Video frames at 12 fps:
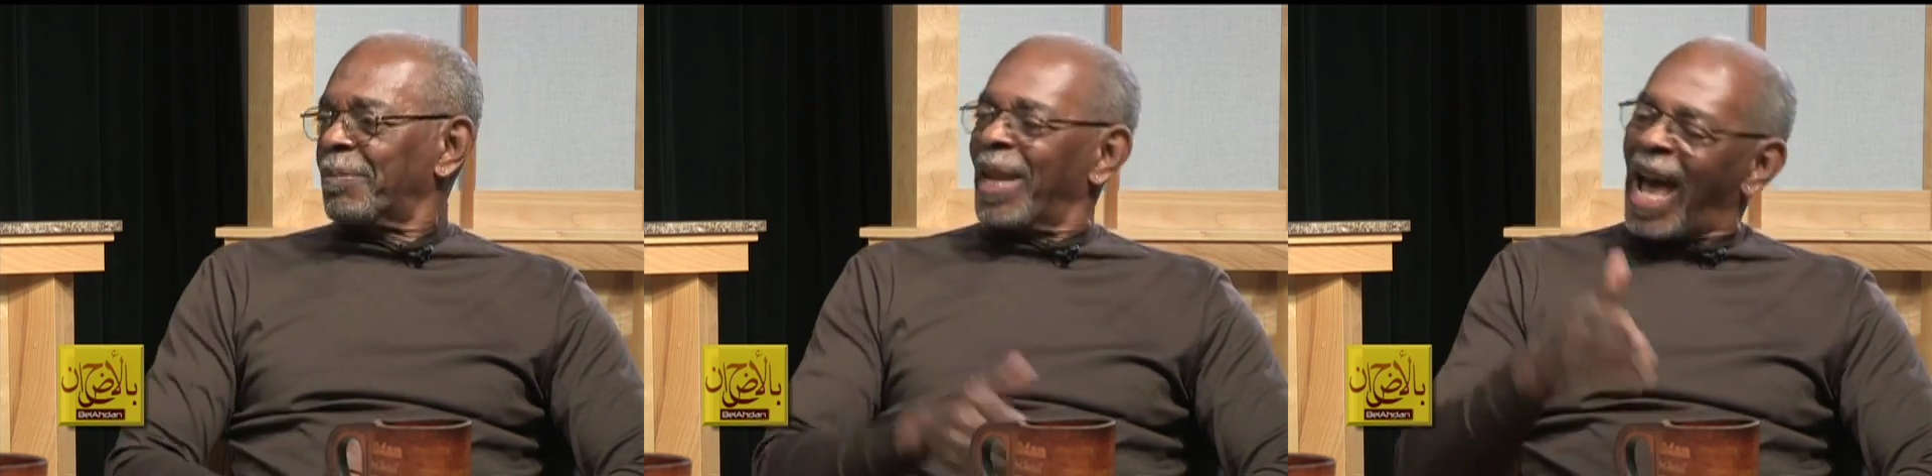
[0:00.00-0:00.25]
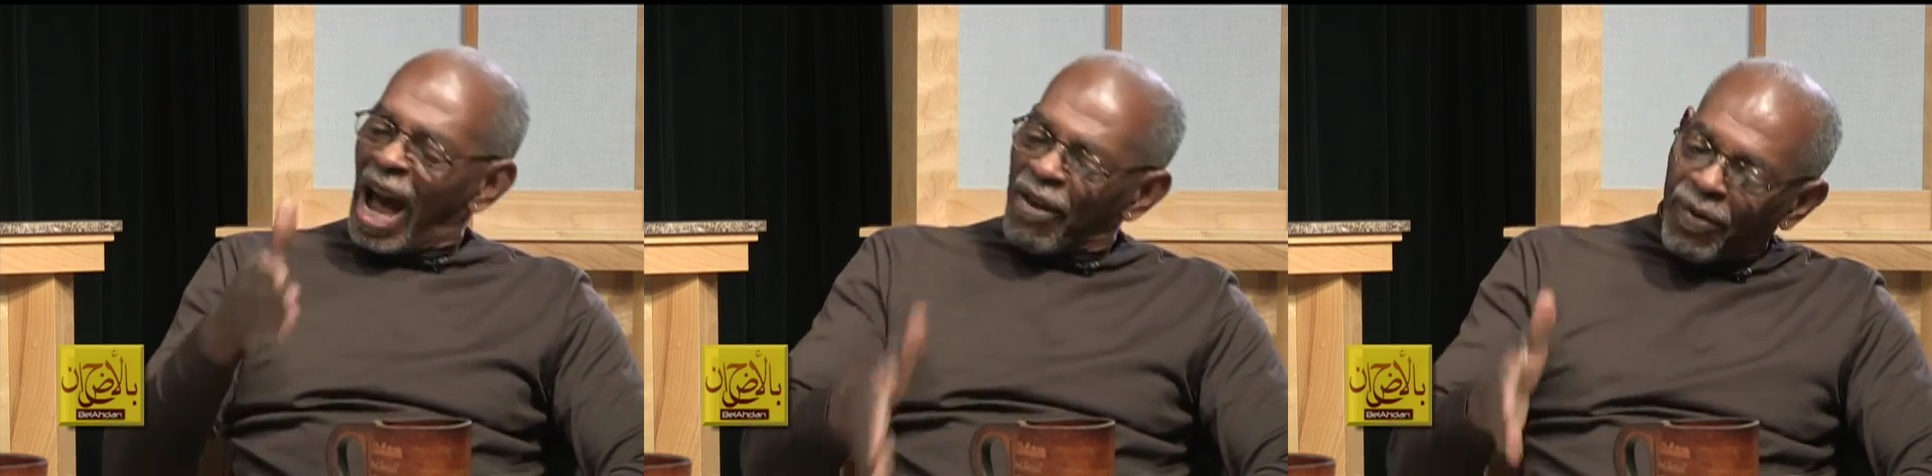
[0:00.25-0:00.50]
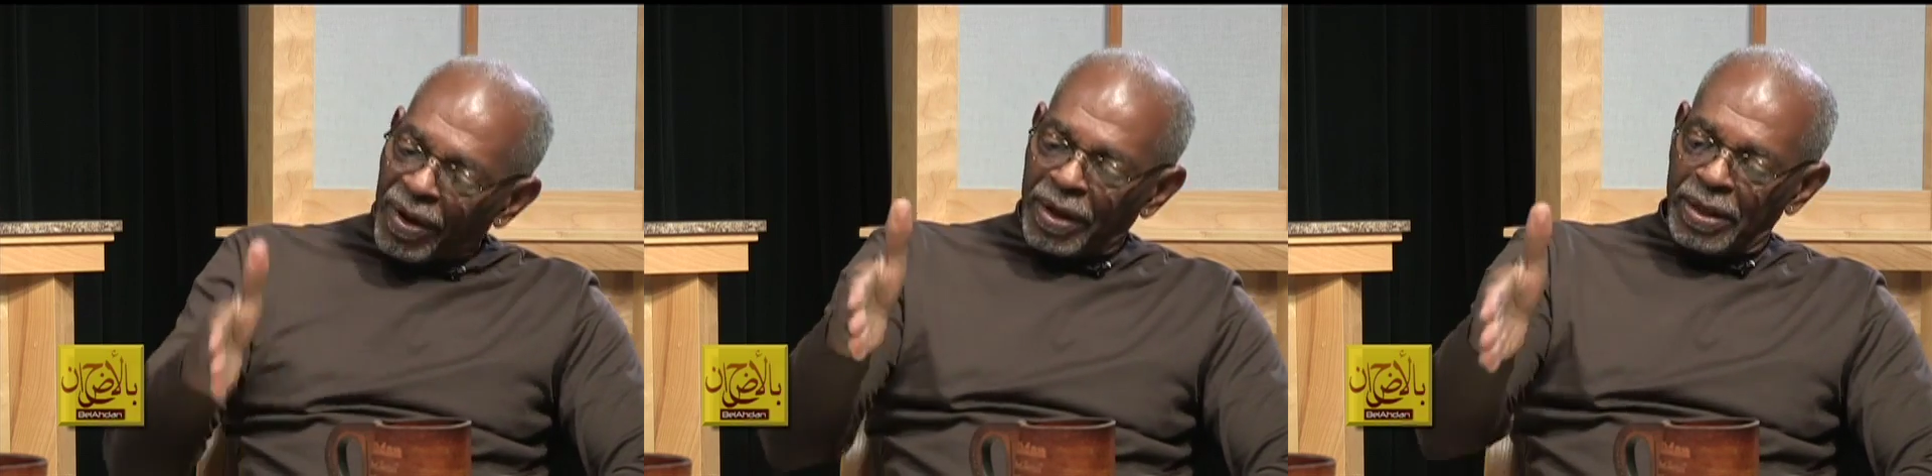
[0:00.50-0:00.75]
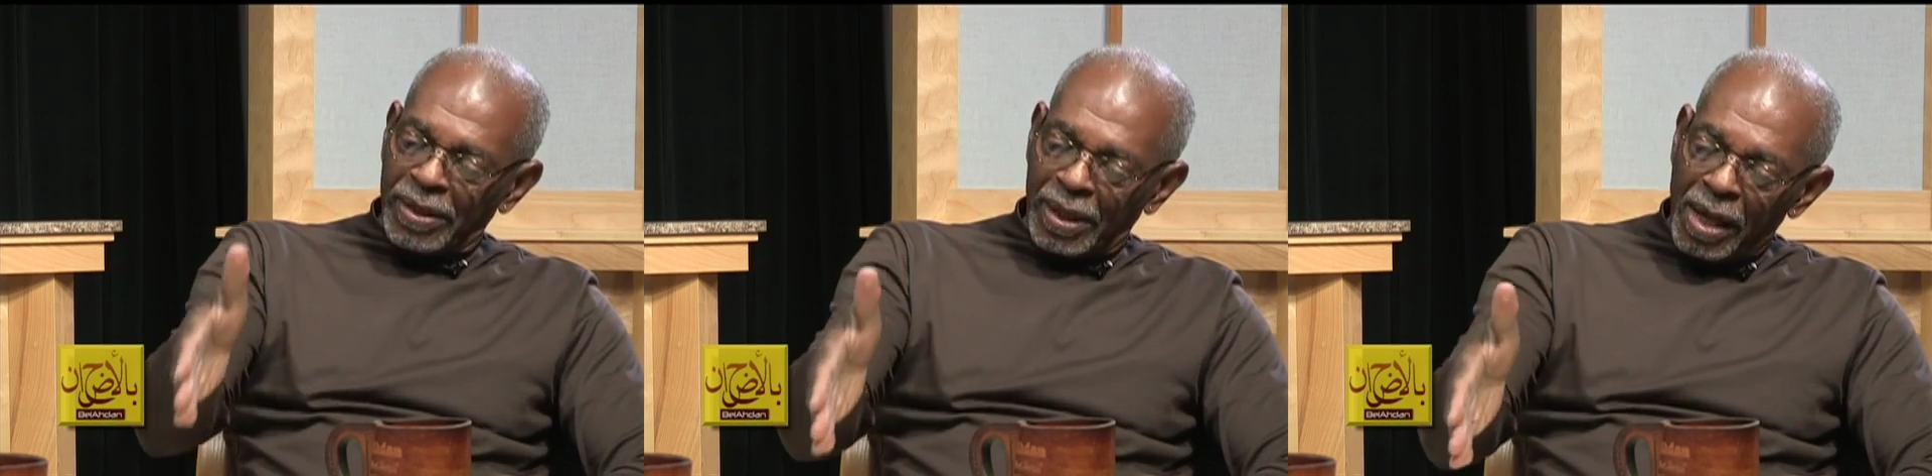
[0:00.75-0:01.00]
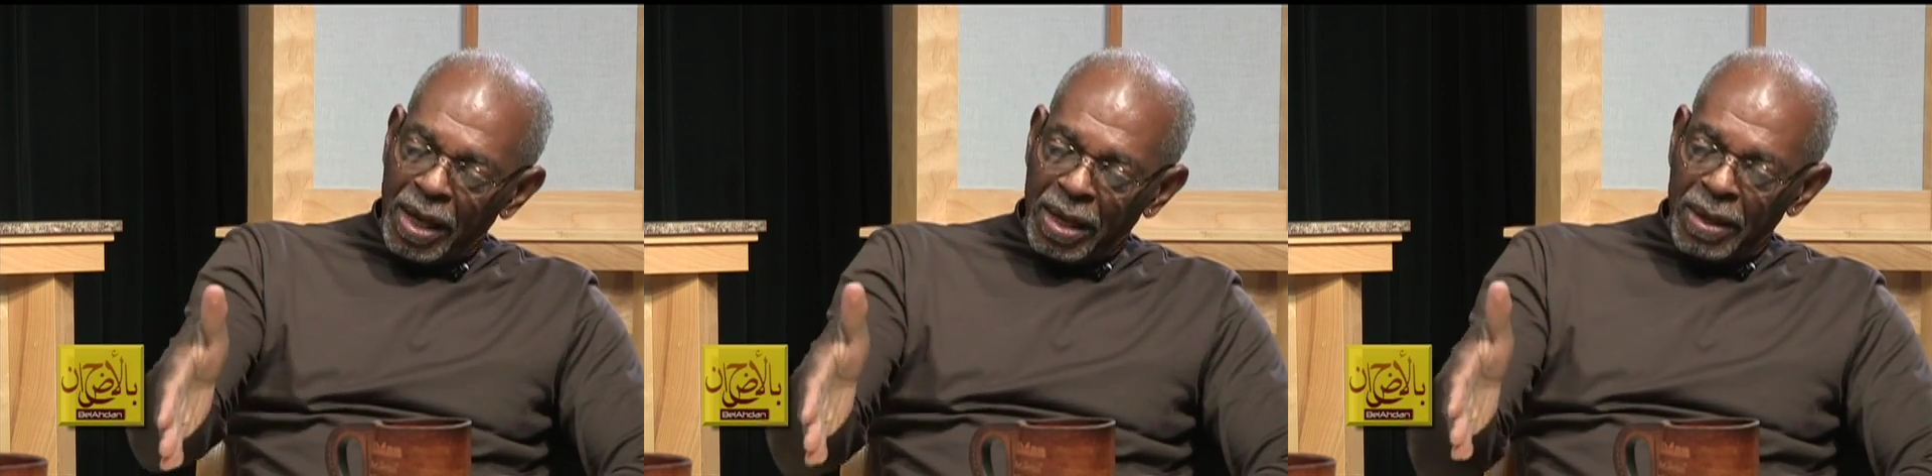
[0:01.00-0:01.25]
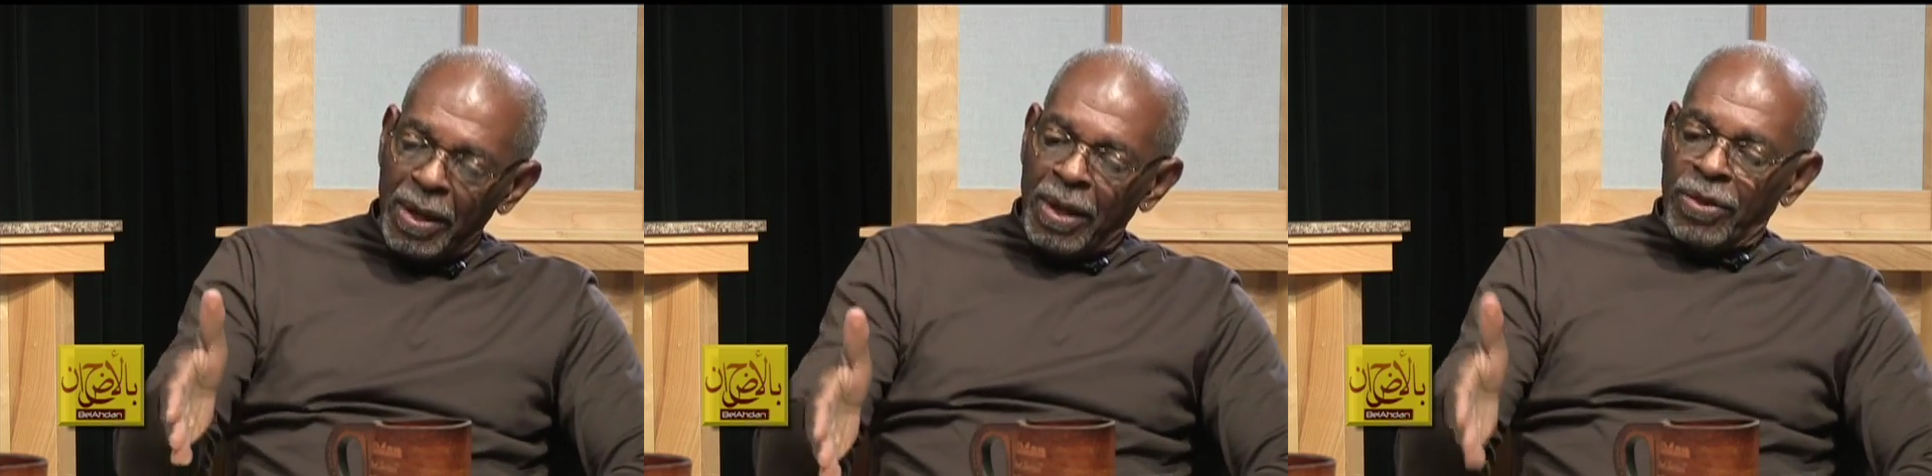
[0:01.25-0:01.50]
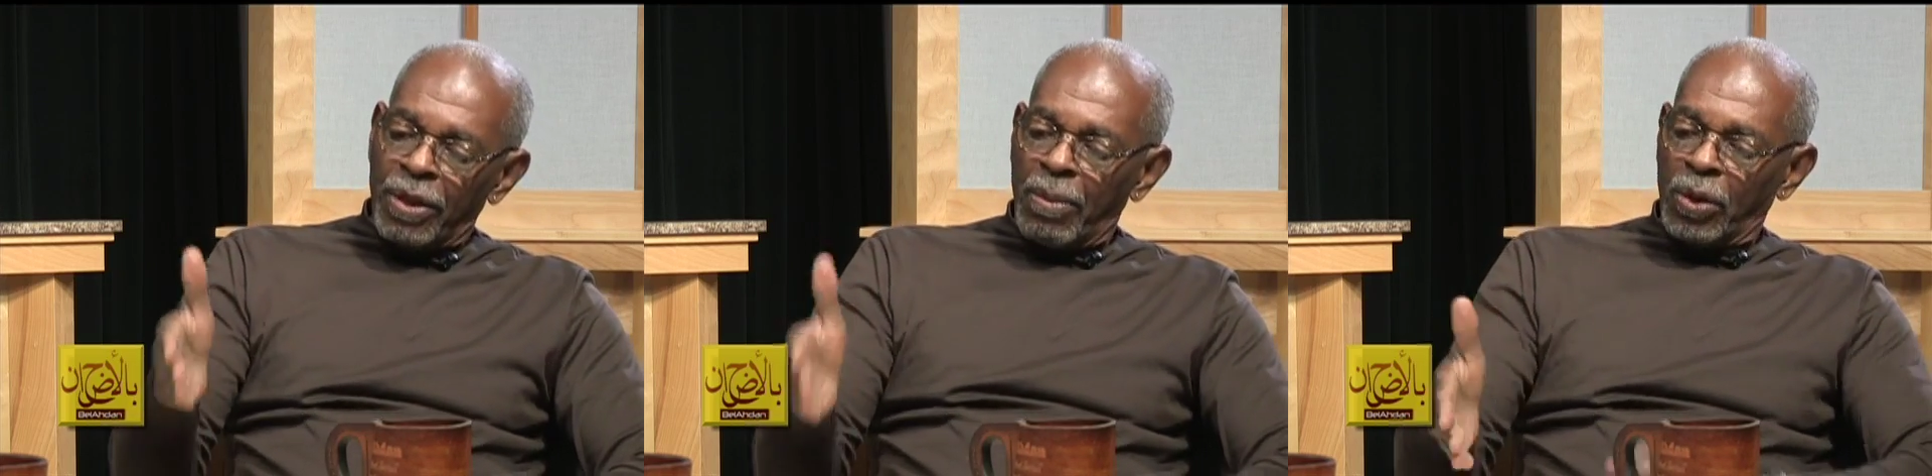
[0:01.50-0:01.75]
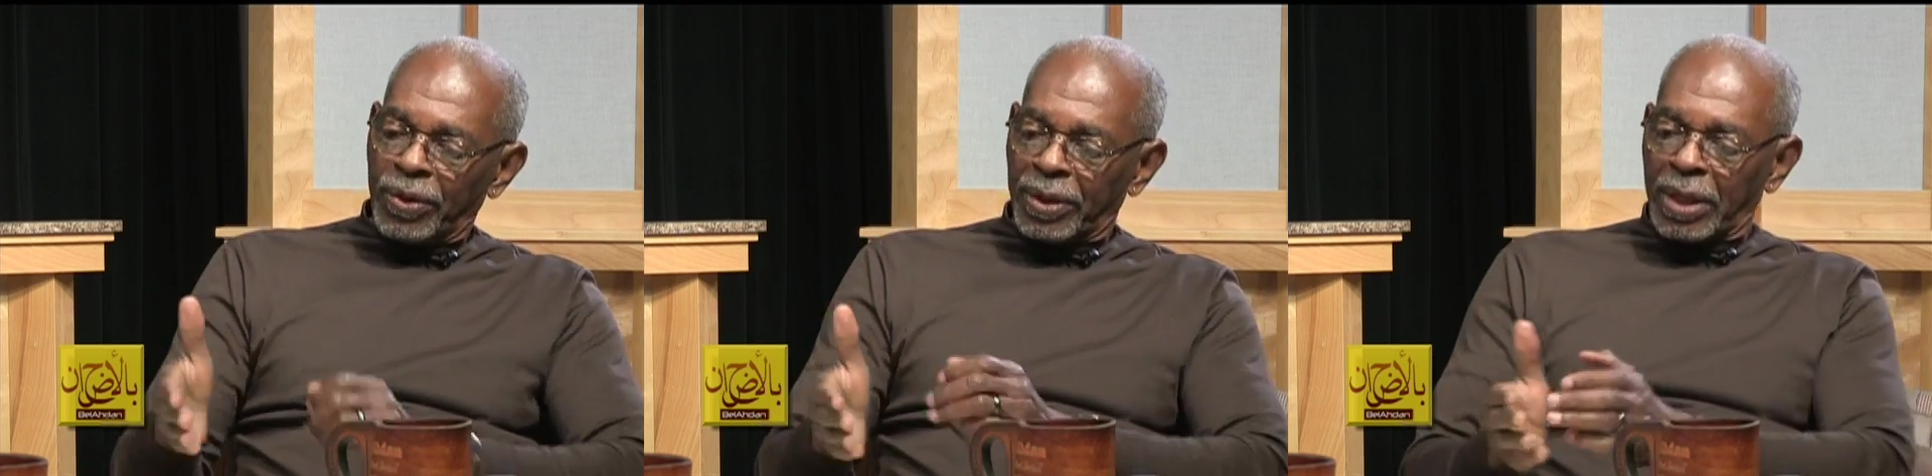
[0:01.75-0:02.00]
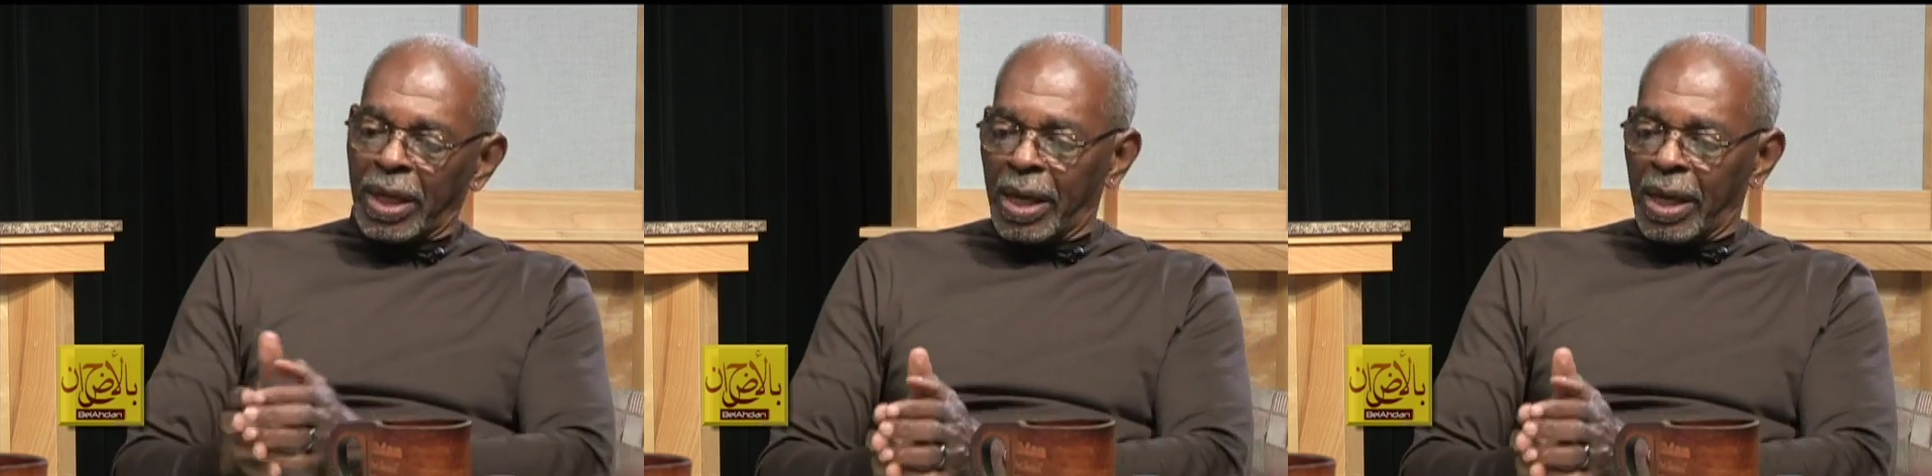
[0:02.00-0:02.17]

but Africans are the most